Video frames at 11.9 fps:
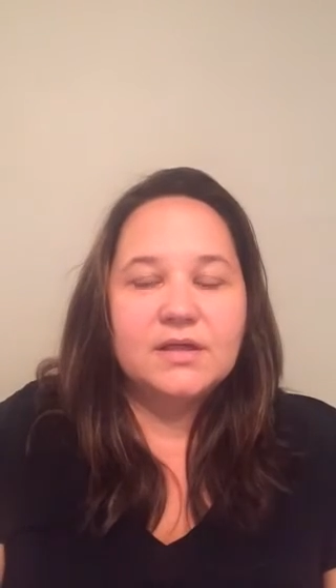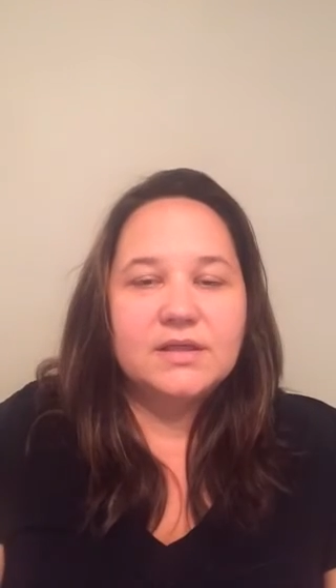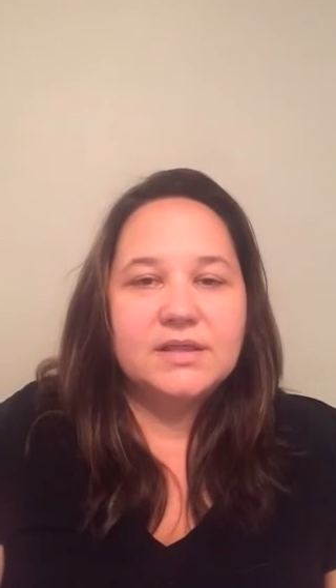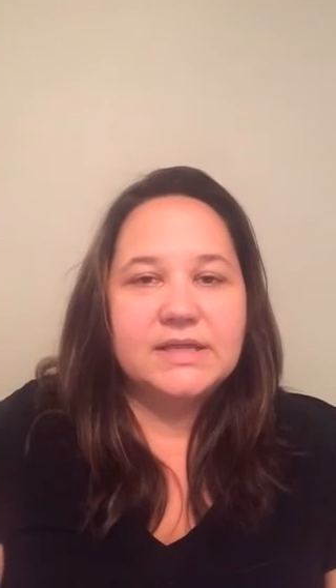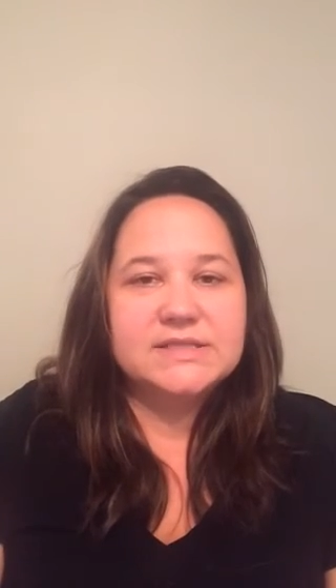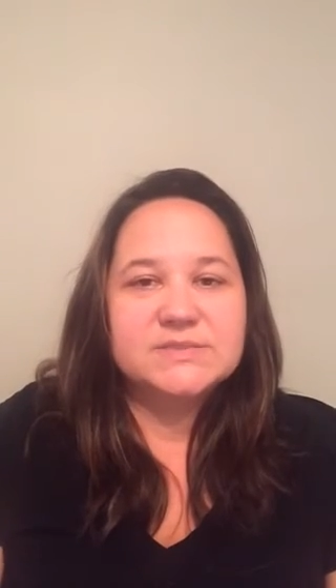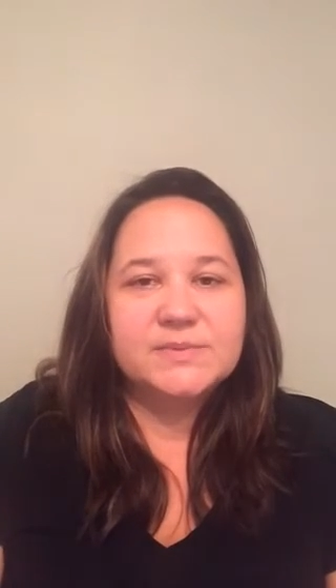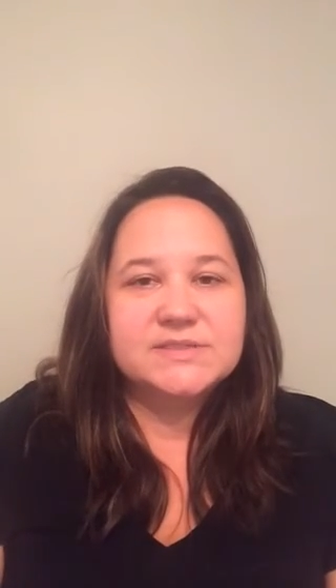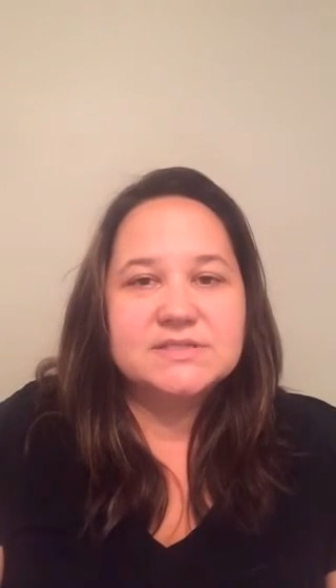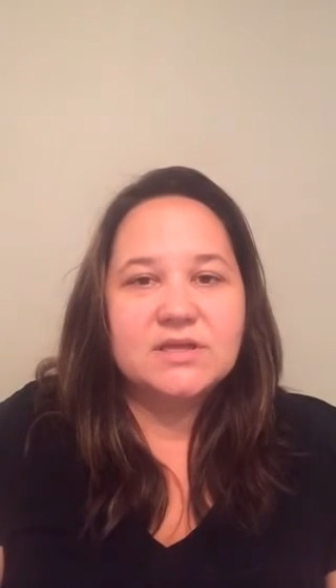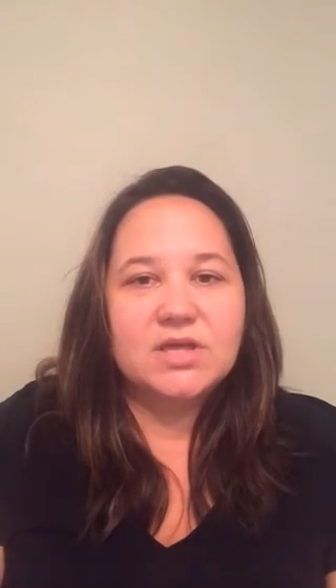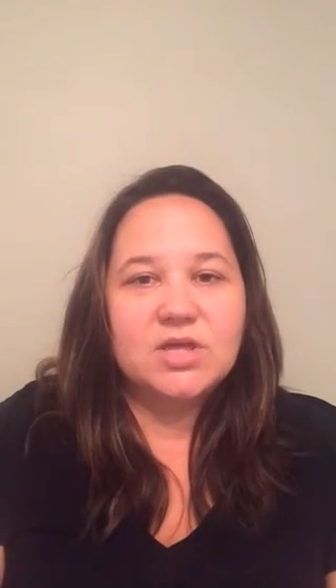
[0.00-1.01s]
They
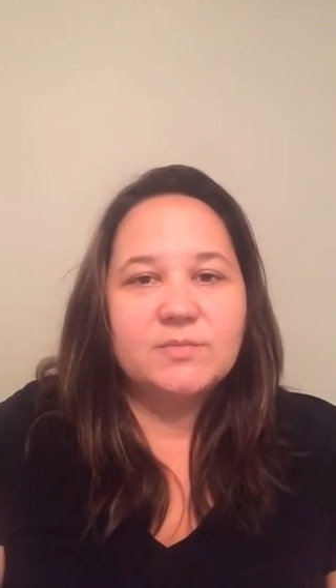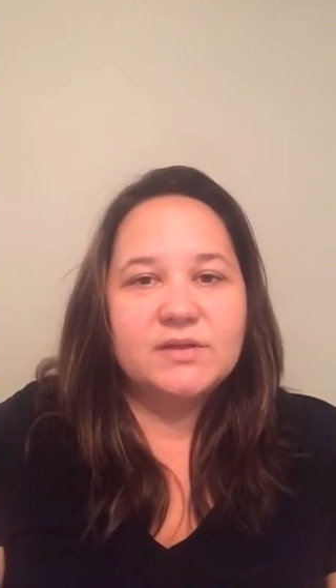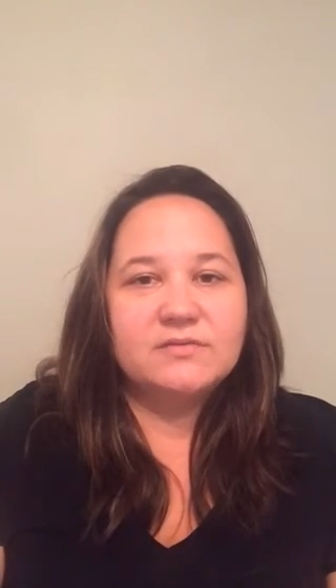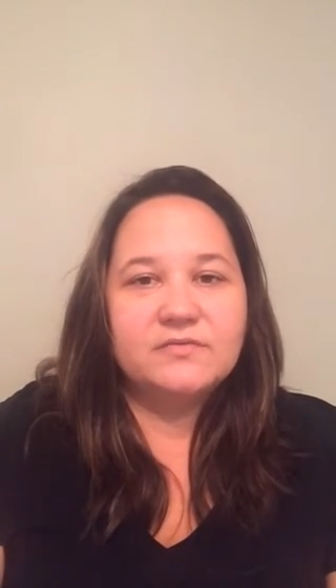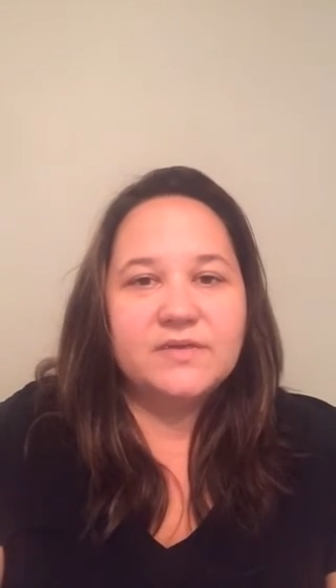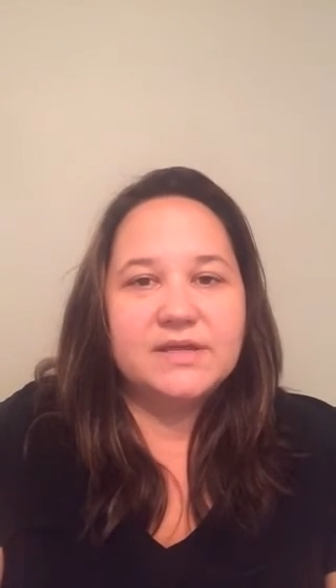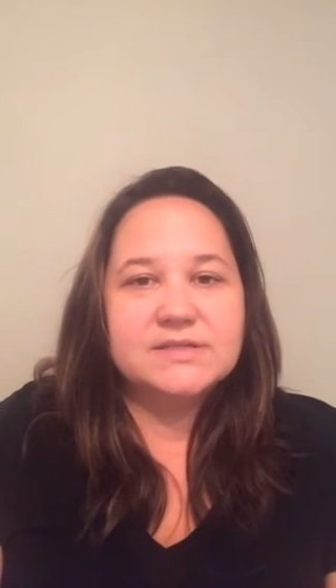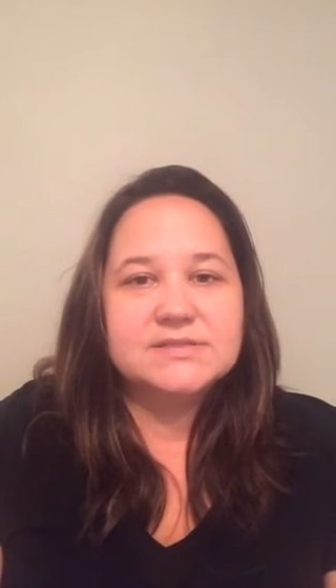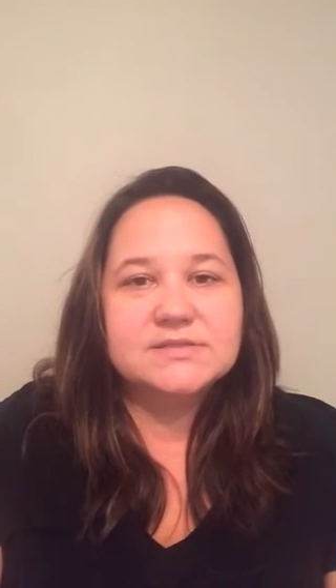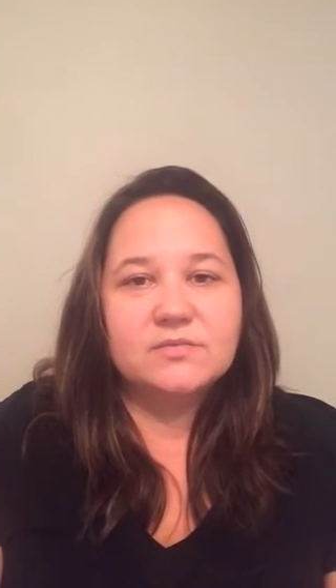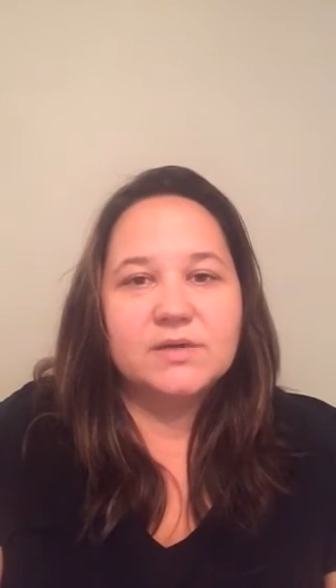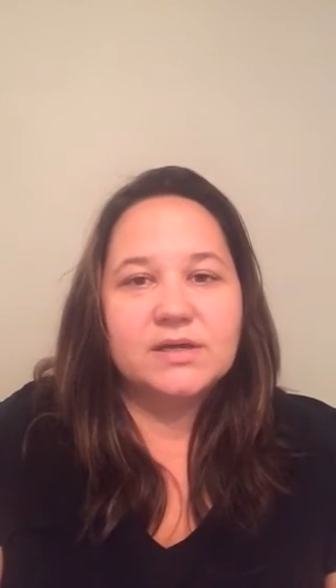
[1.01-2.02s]
express a human
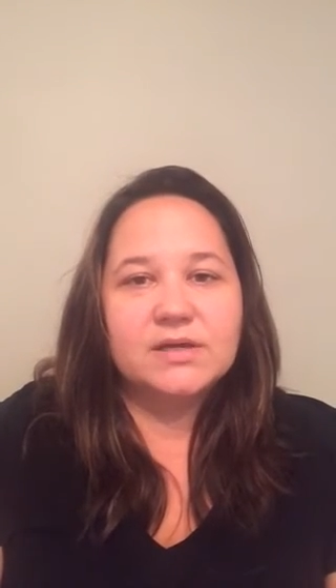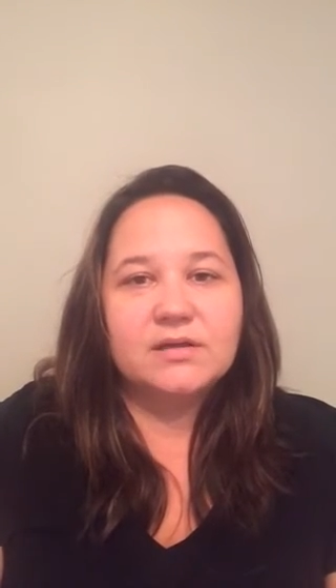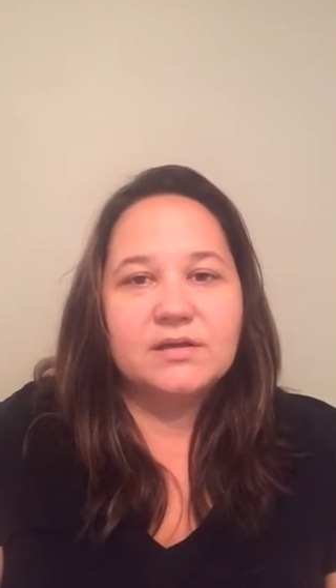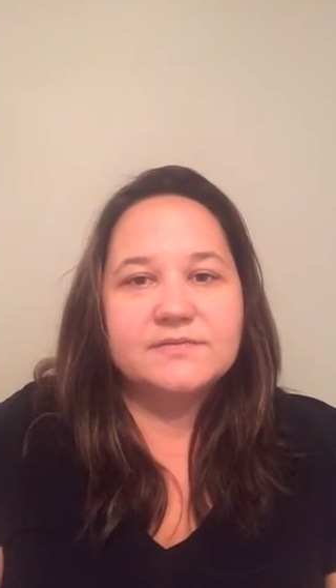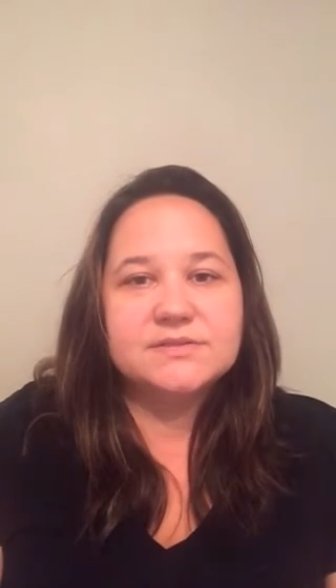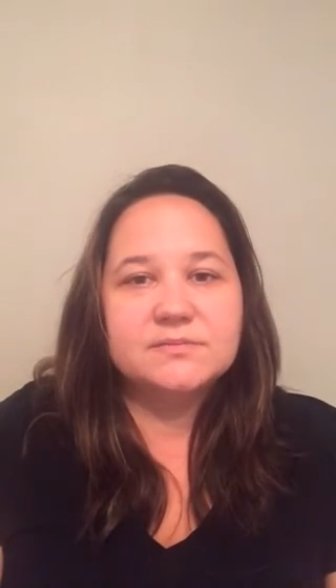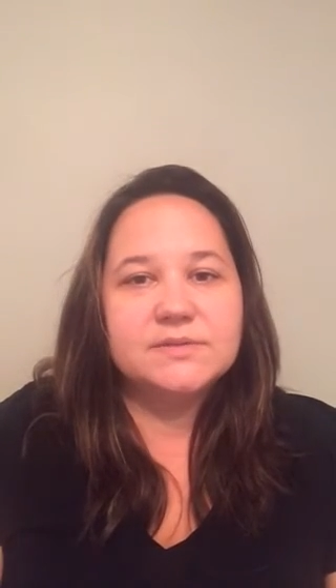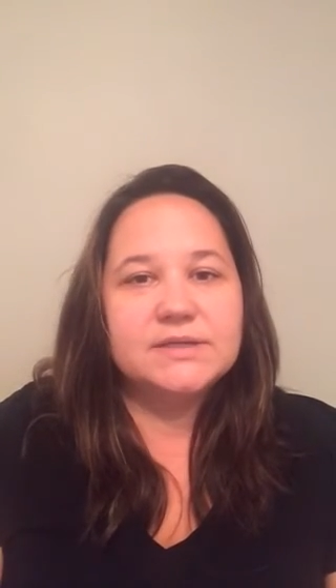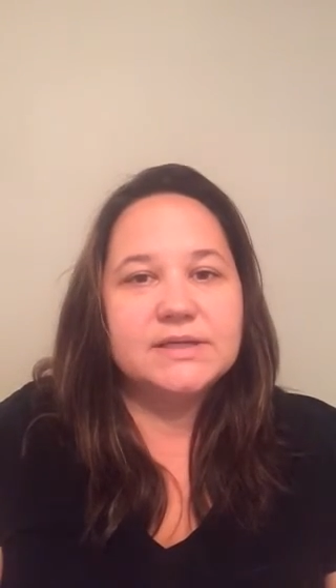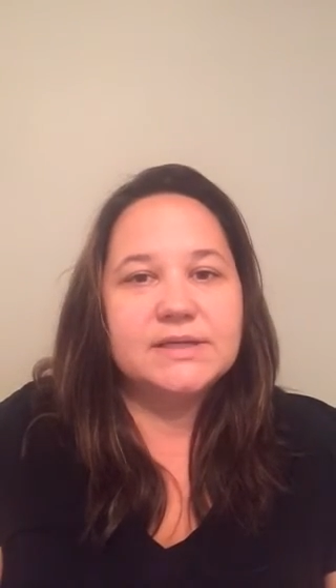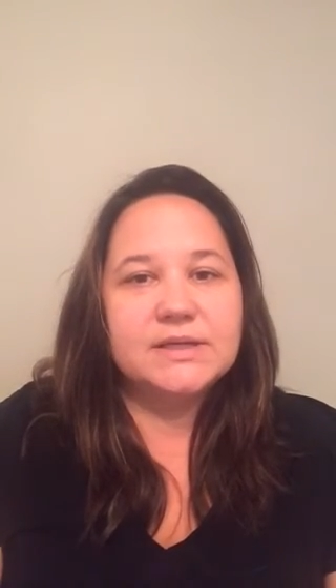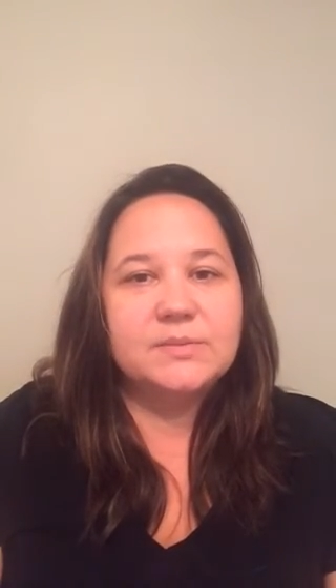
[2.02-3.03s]
face in what can often be
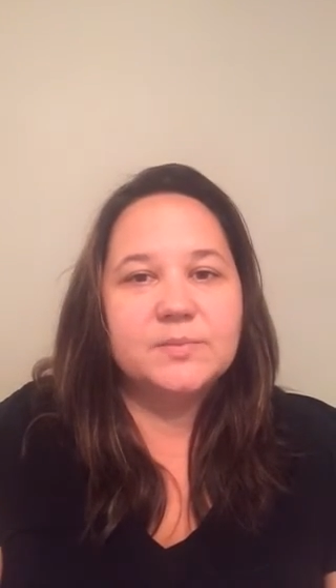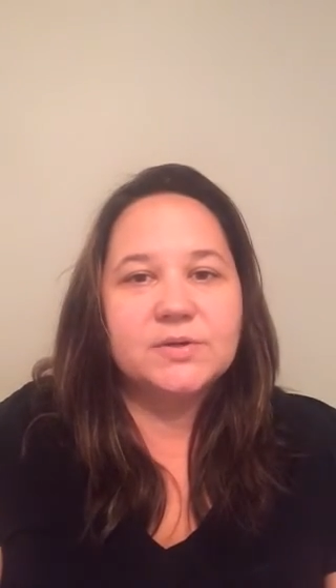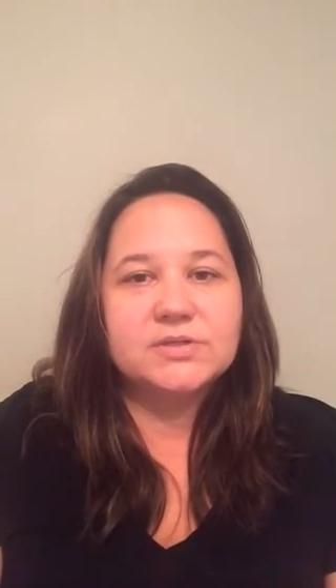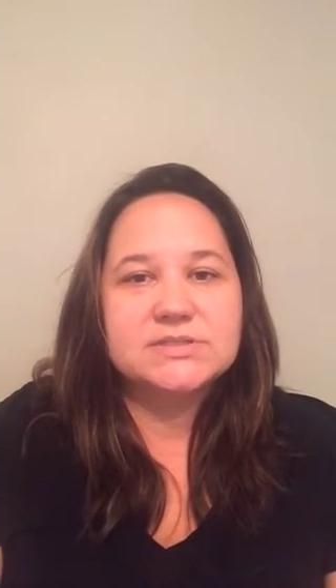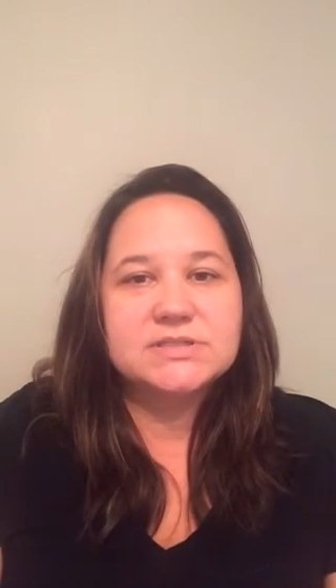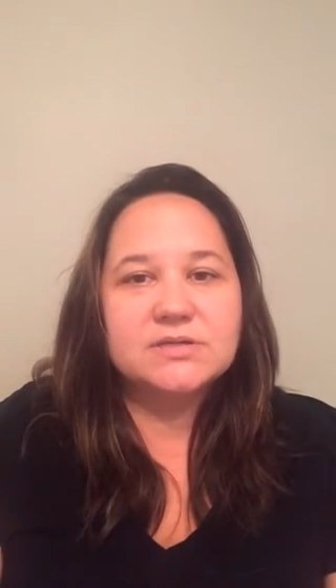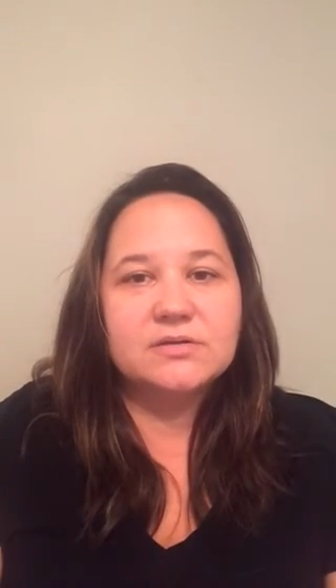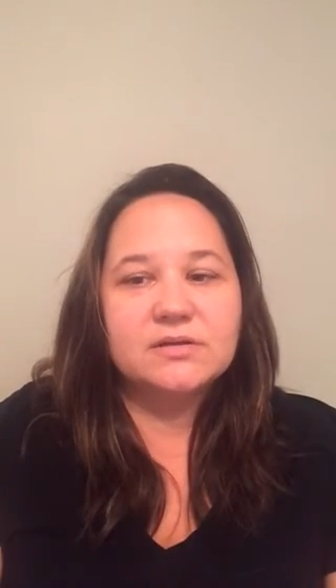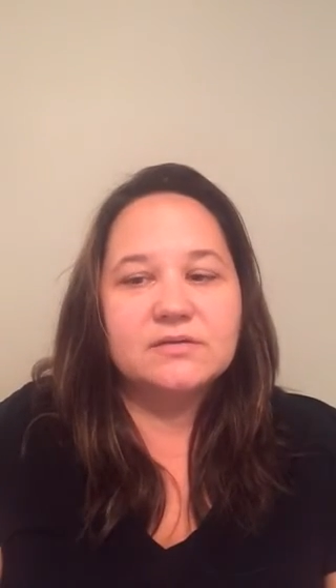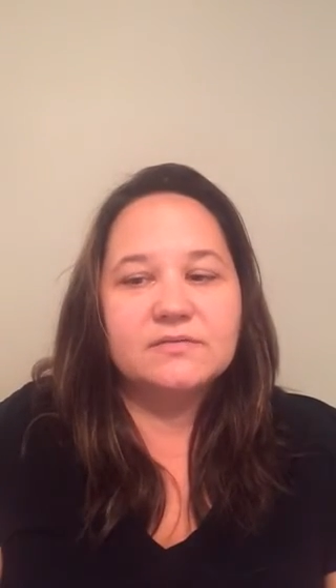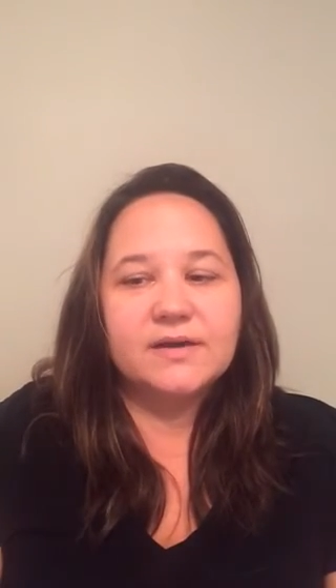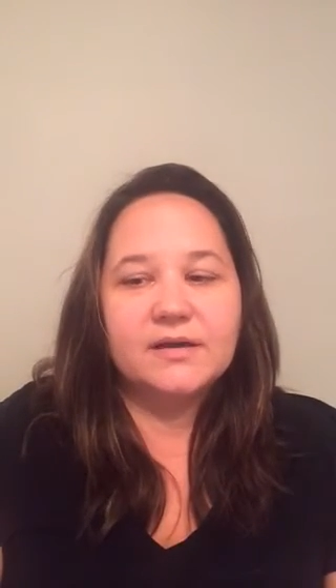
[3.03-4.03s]
an impersonal
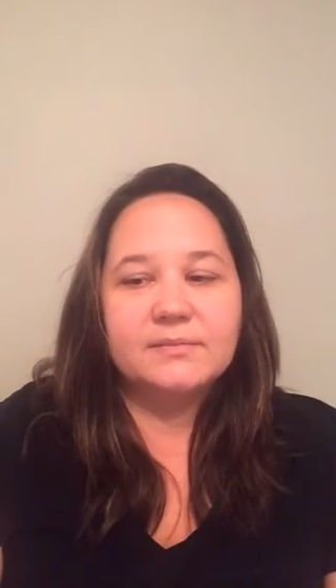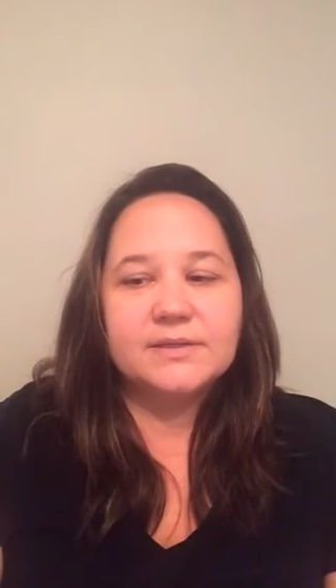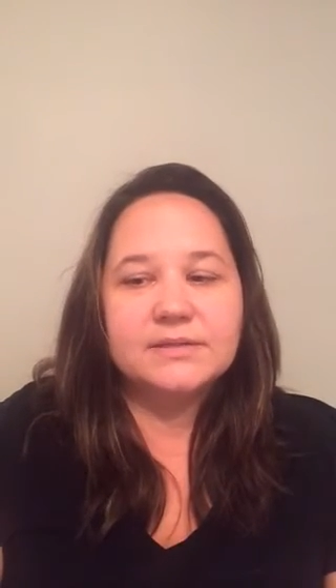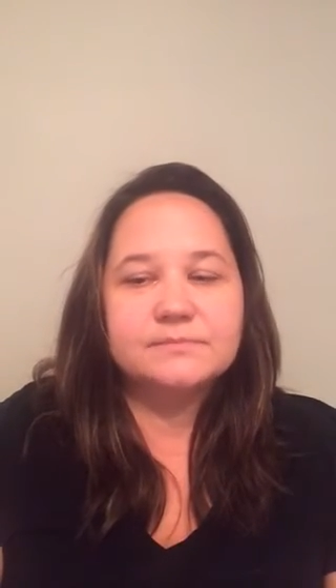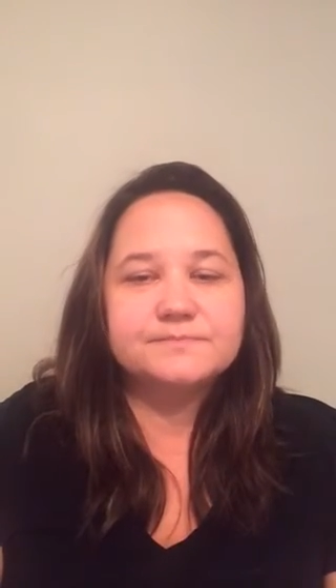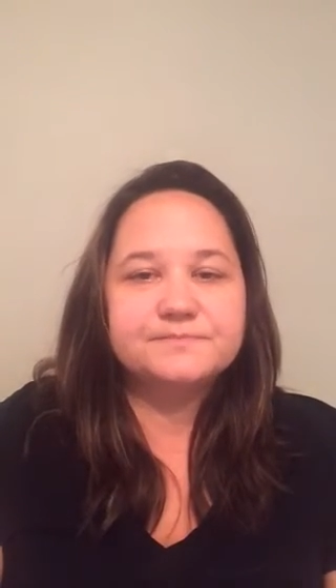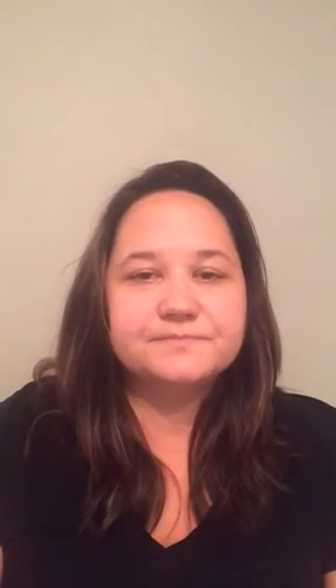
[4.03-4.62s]
environment.